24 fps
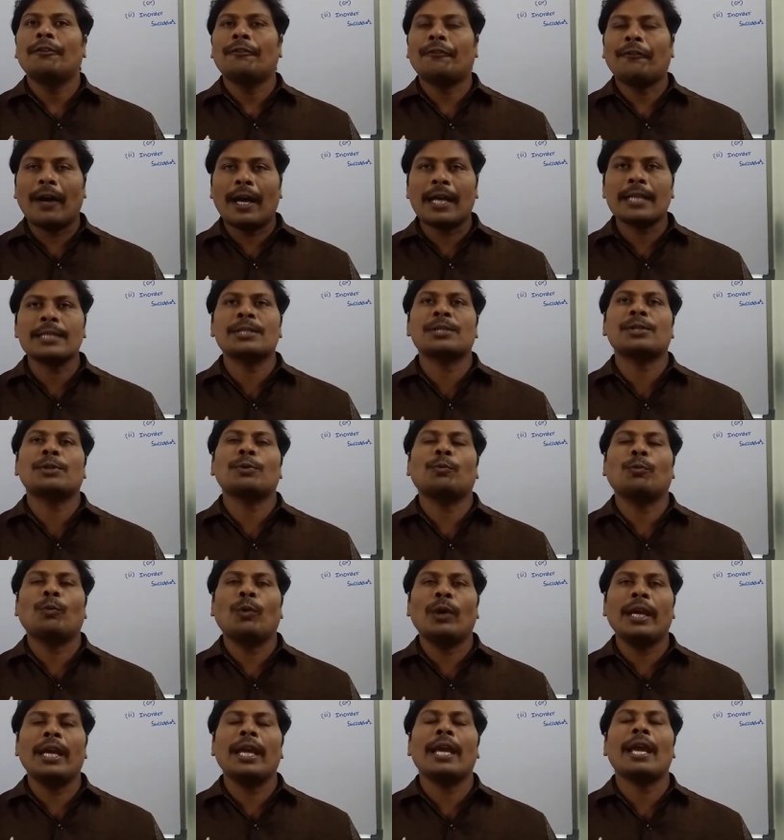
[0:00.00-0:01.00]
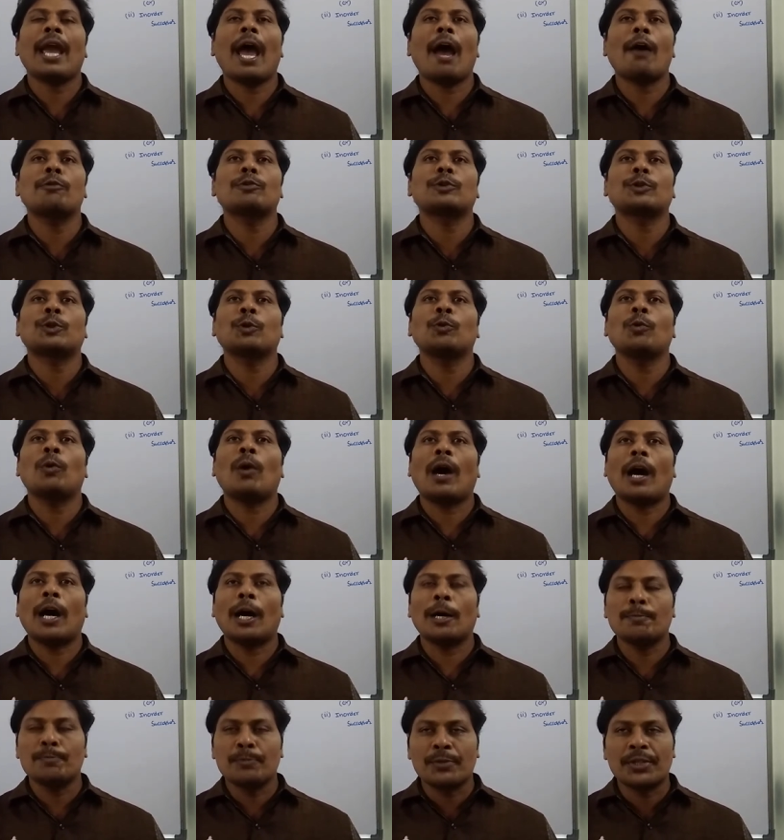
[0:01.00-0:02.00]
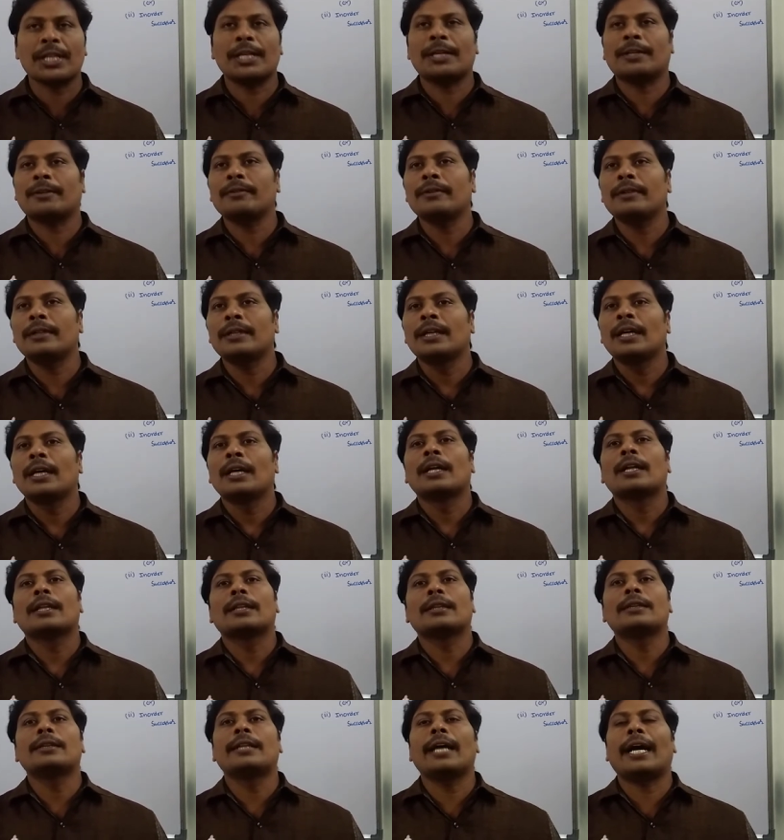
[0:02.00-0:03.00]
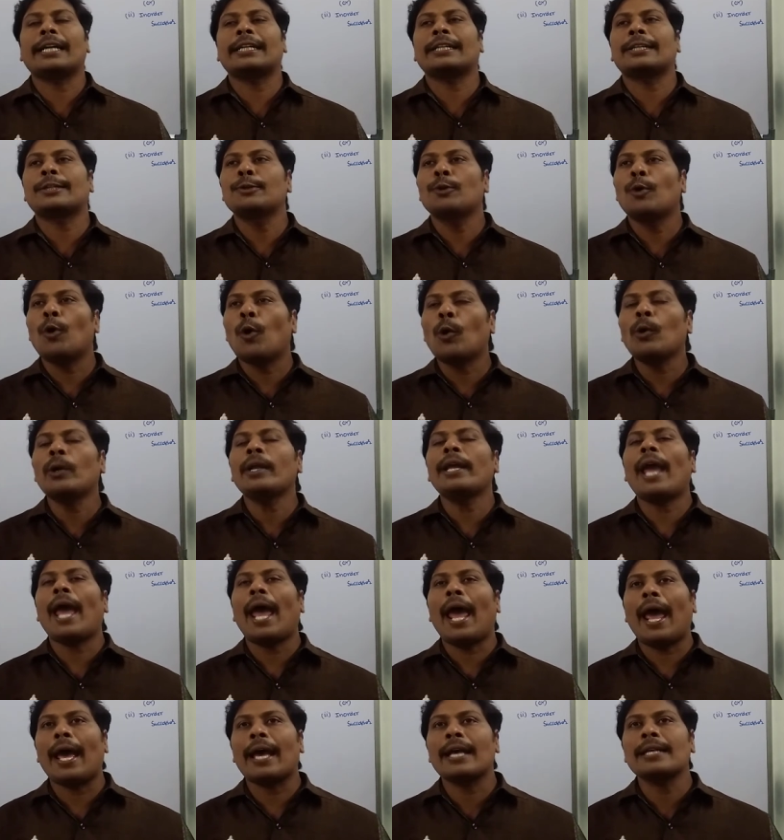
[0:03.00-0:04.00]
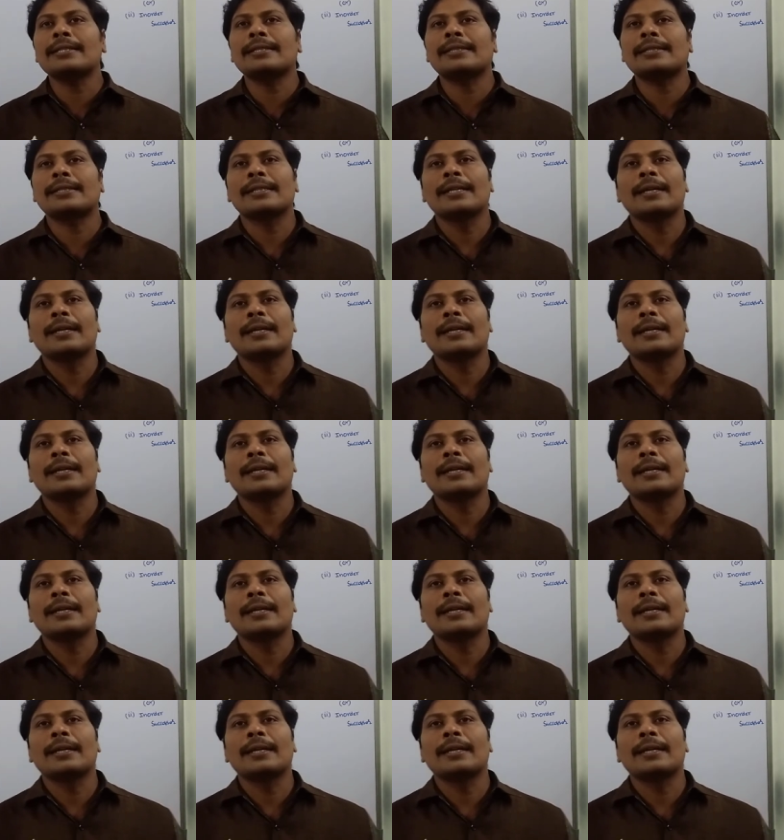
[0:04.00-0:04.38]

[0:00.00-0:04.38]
First, we have to observe that node has